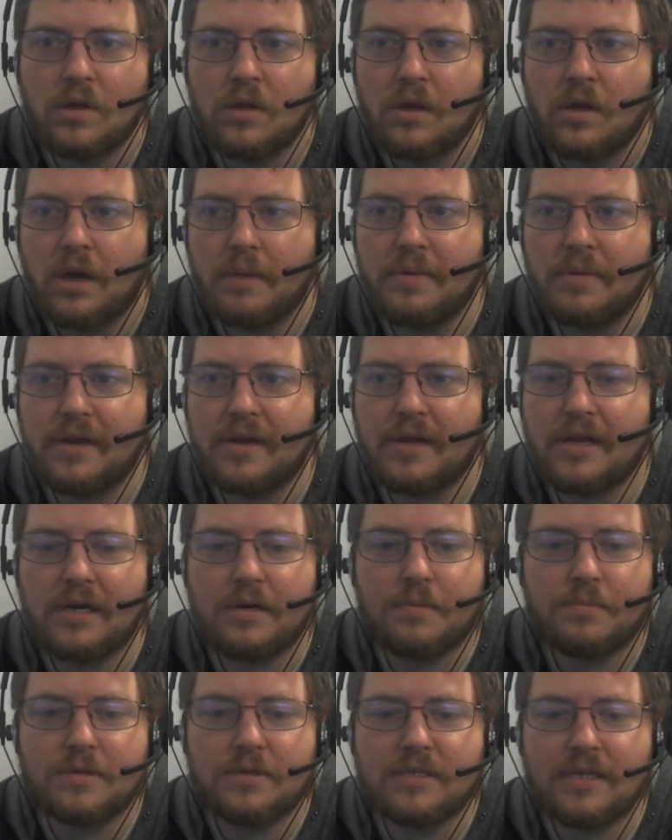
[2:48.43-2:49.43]
I'm not
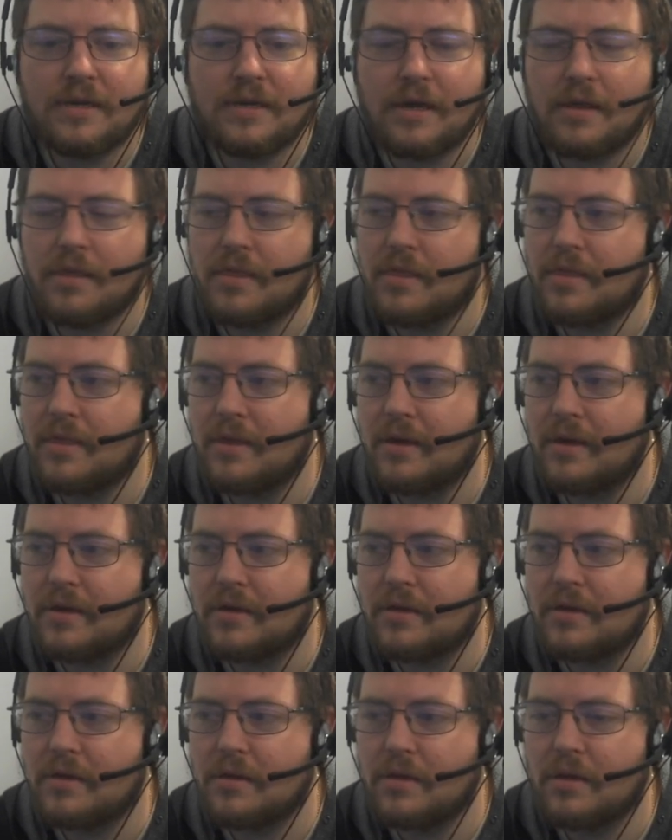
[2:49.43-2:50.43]
100%. I
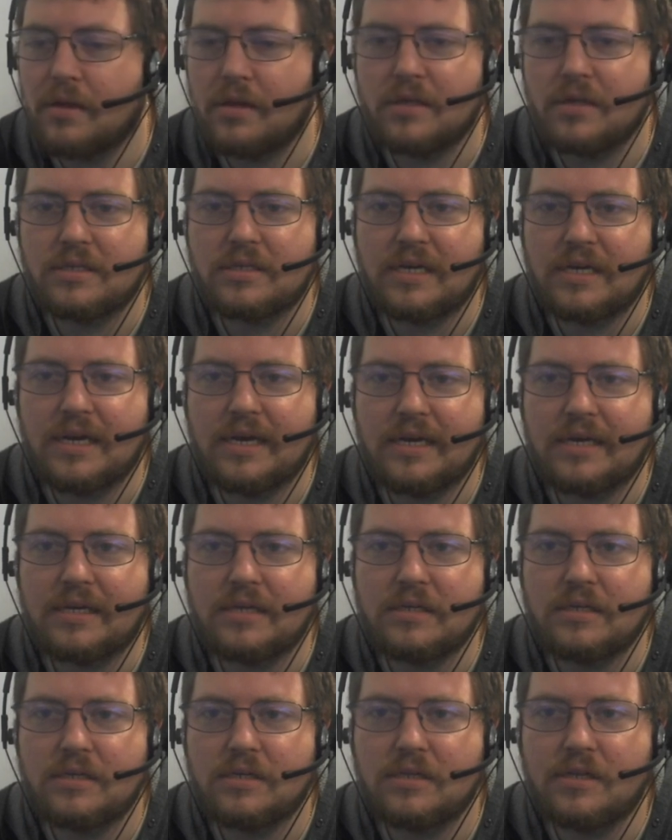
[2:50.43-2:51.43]
think this guy
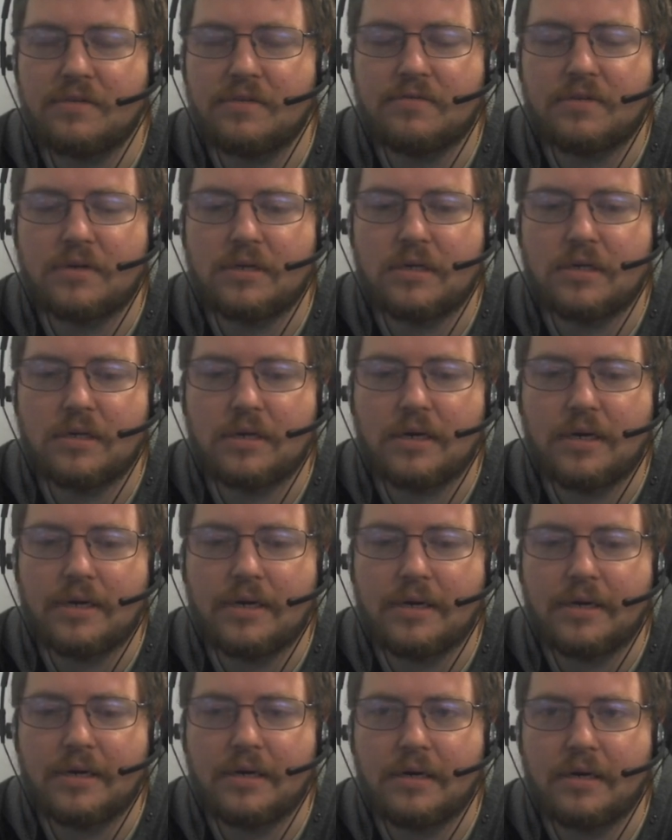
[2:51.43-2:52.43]
can deliver
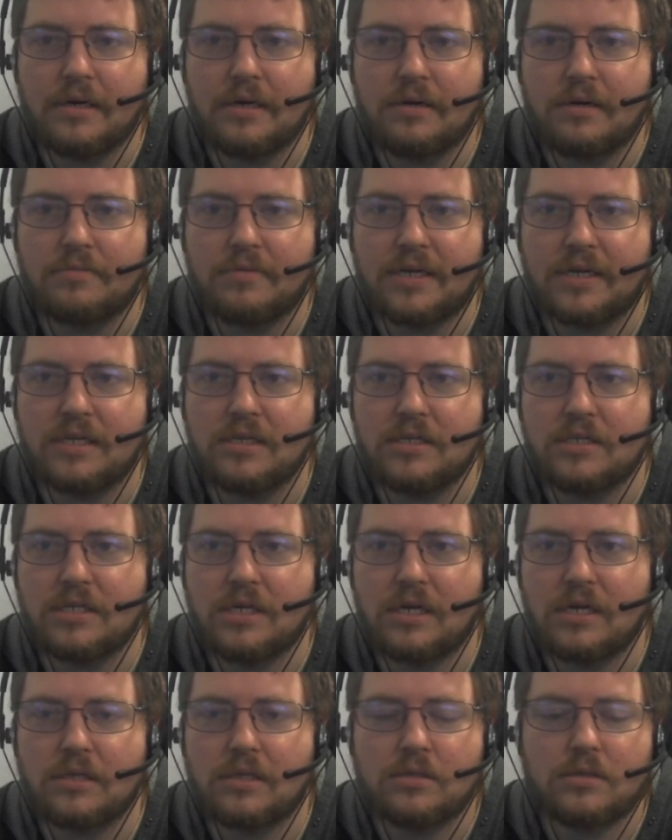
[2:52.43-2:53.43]
wrecking
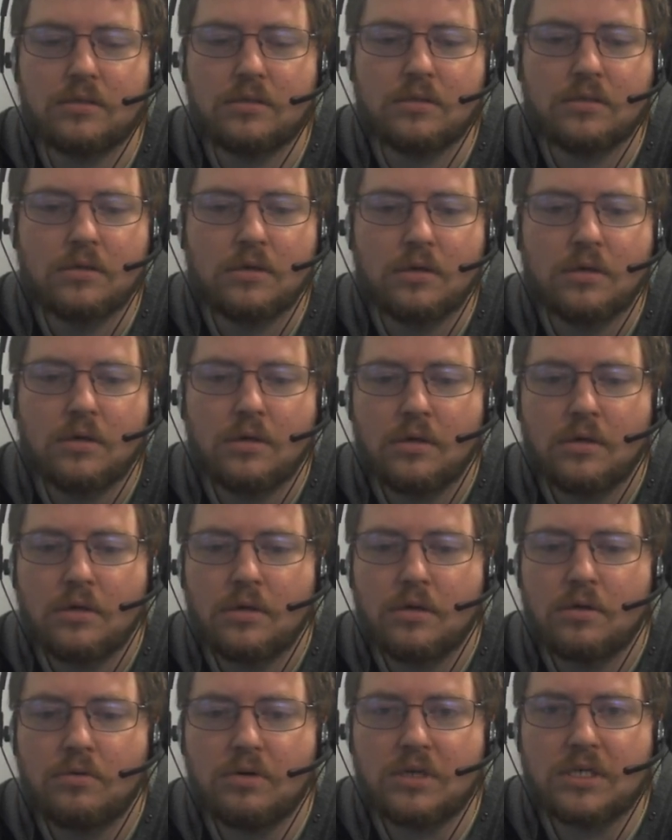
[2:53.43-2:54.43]
shots,
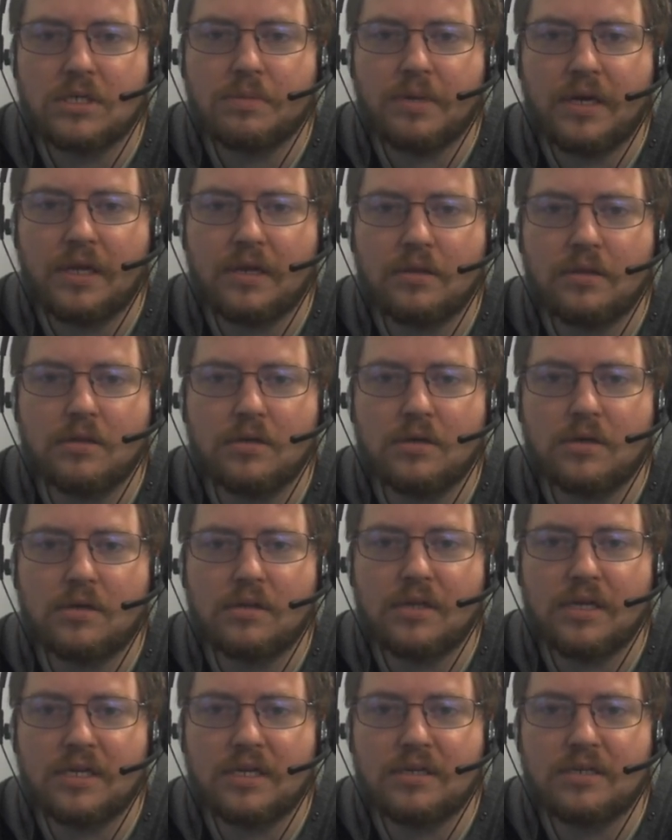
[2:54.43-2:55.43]
which might look
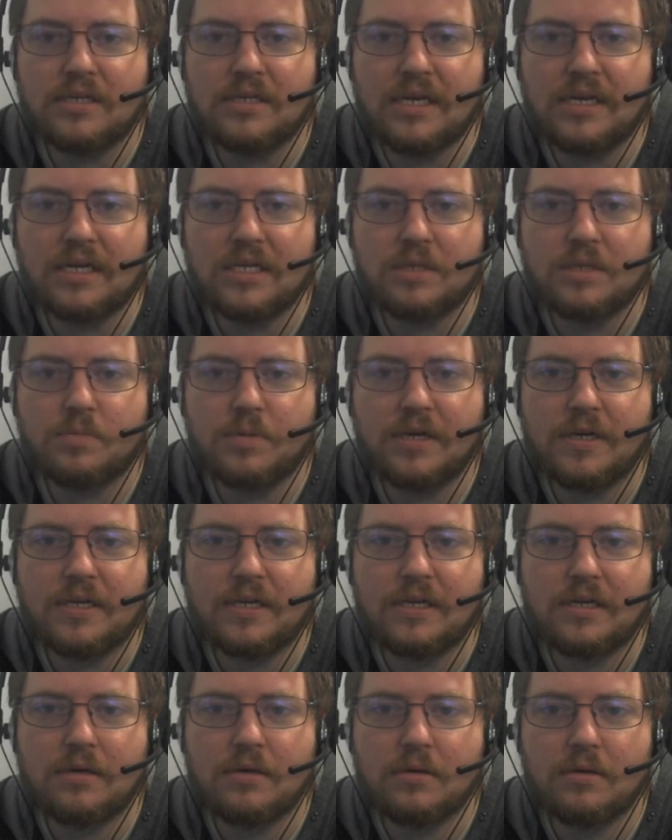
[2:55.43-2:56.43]
like your tank is
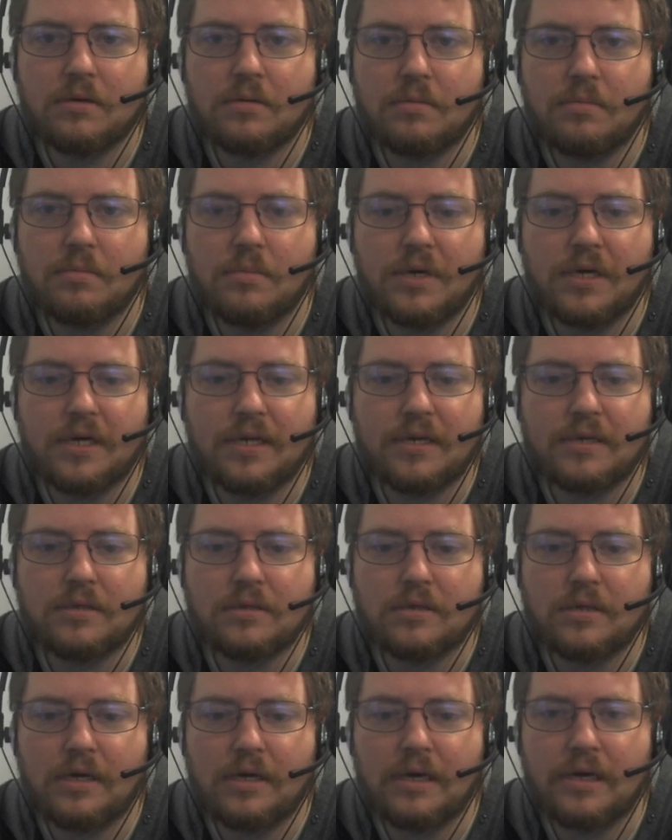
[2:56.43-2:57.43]
breaking, but
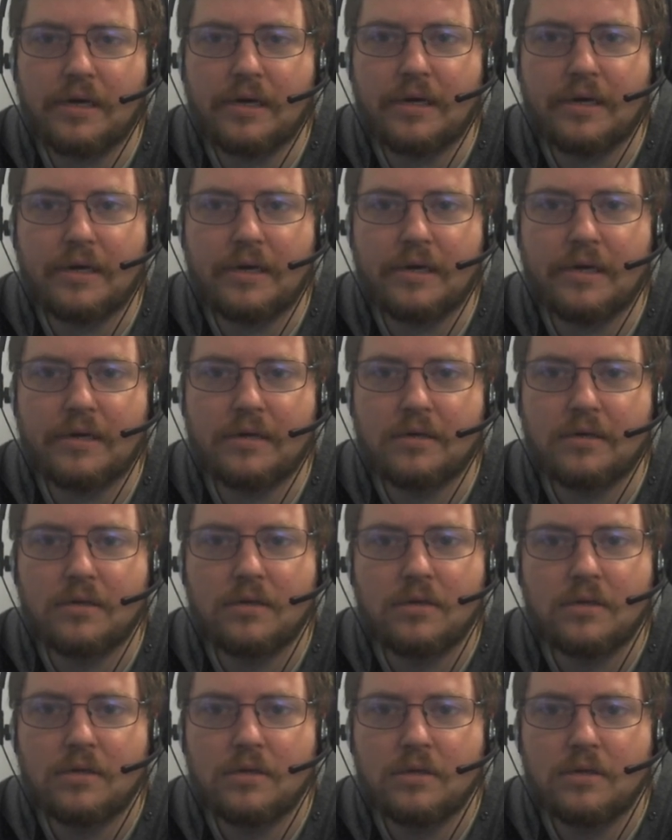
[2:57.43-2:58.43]

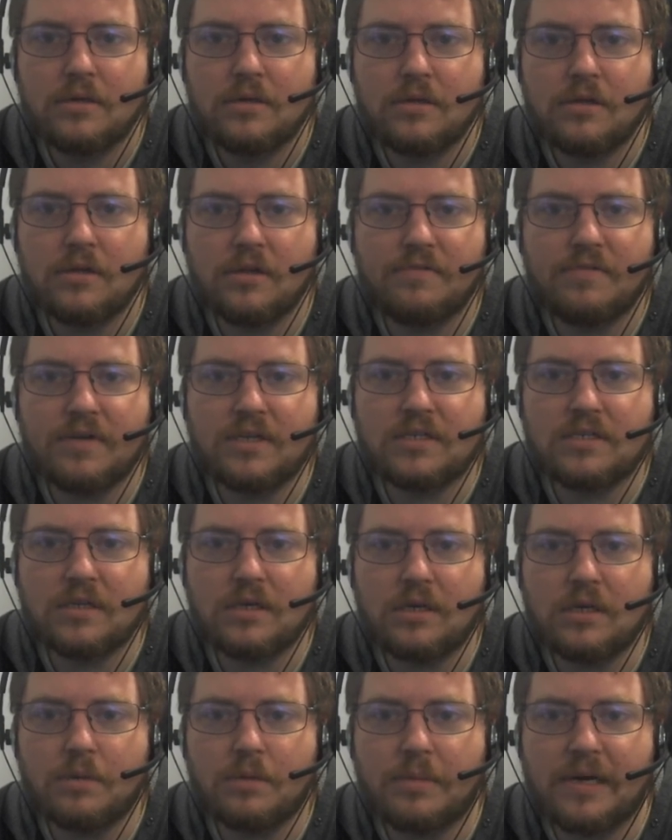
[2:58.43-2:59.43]
you'll eventually
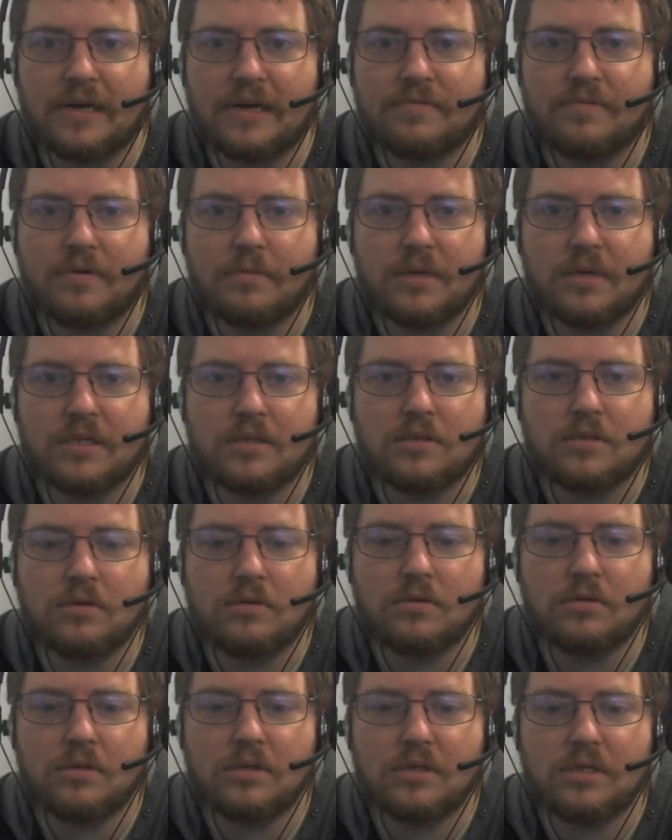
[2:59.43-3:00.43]
heal back from it. So
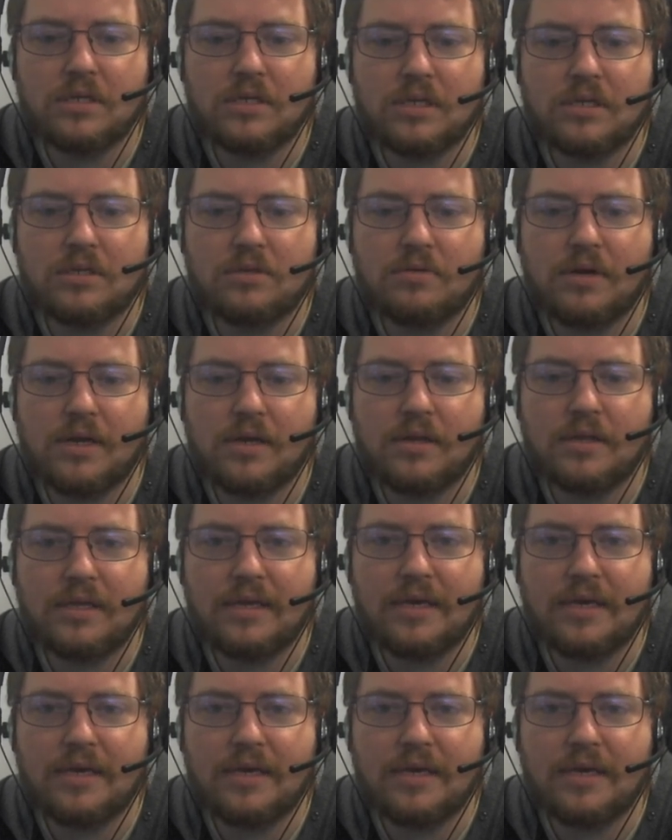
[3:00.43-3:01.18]
it's right on the